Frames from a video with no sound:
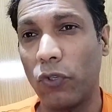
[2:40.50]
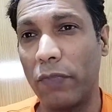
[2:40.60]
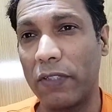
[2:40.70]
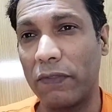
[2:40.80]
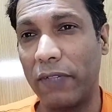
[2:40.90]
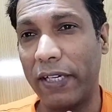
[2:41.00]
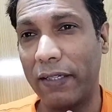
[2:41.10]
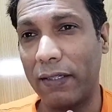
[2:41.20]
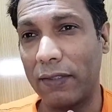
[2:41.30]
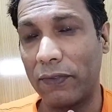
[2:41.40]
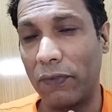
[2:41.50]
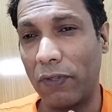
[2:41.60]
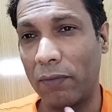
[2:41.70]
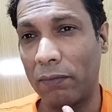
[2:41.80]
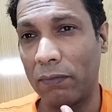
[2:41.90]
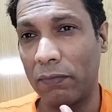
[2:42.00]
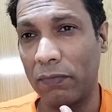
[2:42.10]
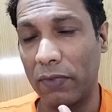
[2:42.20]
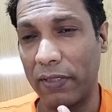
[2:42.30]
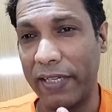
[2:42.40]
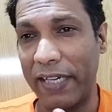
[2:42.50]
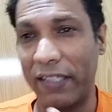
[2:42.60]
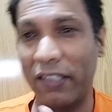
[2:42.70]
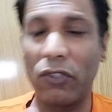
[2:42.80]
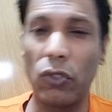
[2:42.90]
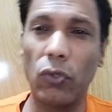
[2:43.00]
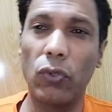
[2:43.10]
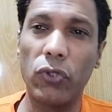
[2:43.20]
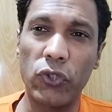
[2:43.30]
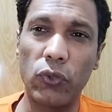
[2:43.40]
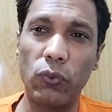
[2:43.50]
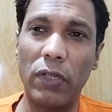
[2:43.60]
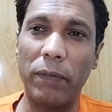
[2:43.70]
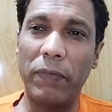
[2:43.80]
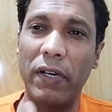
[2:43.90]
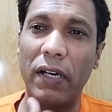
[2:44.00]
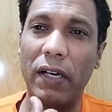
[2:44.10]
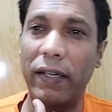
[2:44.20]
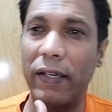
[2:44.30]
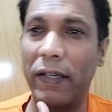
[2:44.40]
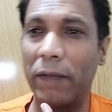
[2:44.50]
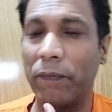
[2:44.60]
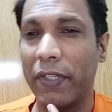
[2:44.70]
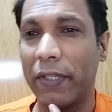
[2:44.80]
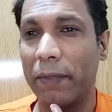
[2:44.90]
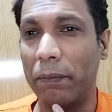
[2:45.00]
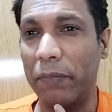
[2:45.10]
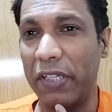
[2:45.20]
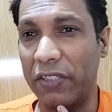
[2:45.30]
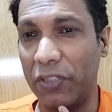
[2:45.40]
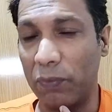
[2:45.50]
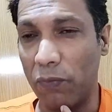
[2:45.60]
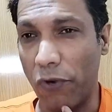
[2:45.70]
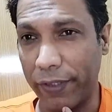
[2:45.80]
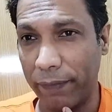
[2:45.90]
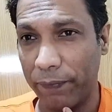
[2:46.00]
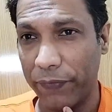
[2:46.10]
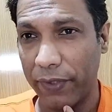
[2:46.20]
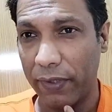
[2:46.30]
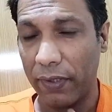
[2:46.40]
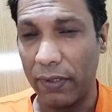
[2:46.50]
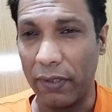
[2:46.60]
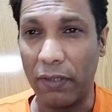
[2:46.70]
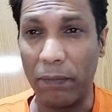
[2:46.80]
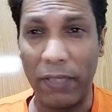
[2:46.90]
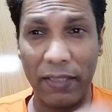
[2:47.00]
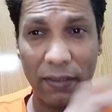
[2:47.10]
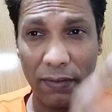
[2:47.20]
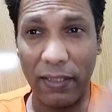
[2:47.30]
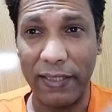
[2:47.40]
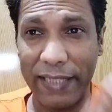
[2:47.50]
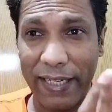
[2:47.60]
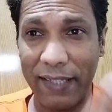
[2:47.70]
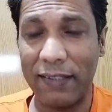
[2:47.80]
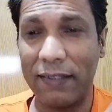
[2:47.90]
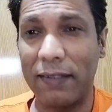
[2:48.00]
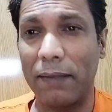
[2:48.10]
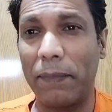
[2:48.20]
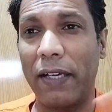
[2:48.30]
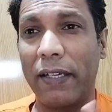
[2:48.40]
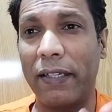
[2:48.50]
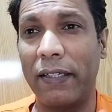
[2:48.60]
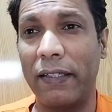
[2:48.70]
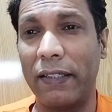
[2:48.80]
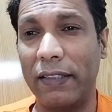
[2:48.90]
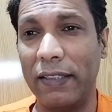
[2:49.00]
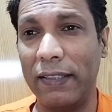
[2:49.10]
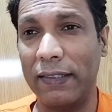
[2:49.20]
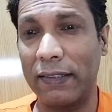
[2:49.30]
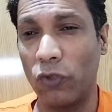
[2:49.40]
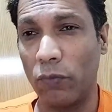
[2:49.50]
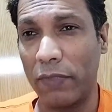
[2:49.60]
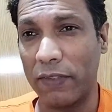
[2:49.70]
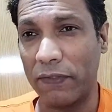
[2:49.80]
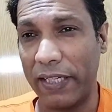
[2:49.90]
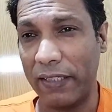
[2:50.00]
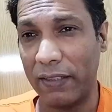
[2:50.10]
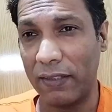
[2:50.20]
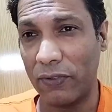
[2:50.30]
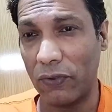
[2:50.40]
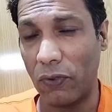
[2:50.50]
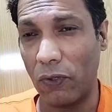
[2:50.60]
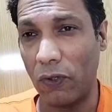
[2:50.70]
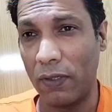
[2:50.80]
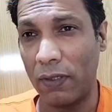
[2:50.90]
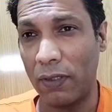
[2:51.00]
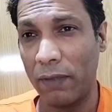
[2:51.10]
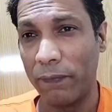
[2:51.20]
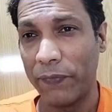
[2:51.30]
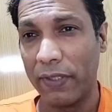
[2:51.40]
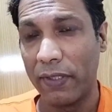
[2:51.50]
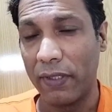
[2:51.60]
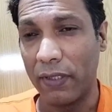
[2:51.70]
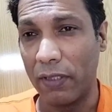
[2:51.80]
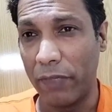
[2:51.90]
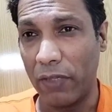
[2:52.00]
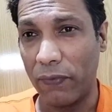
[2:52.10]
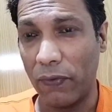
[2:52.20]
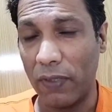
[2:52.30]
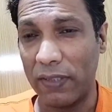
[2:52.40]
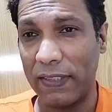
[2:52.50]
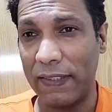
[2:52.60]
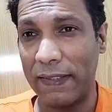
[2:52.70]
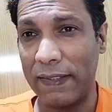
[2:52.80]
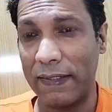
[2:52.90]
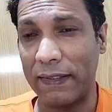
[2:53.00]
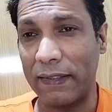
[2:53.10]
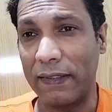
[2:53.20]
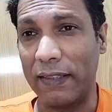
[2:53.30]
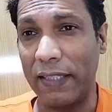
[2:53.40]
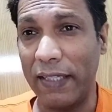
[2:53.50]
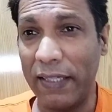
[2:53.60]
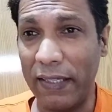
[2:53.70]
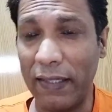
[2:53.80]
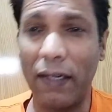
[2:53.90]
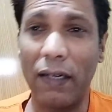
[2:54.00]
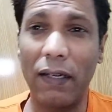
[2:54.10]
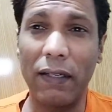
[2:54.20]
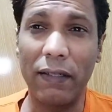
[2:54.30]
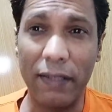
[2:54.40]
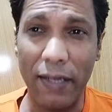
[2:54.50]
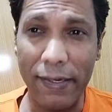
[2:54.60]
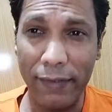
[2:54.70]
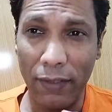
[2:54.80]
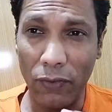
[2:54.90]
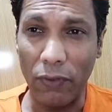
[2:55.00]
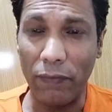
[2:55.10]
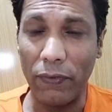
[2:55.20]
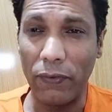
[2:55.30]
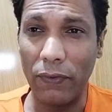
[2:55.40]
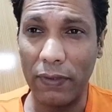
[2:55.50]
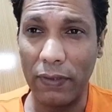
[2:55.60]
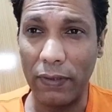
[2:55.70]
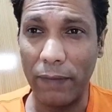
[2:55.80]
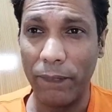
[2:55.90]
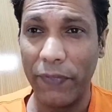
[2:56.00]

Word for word: Gumuz fighters from getting close to Amhara BG border. But attacks by these Gumuz fighters on government forces, they are continuing, viewers.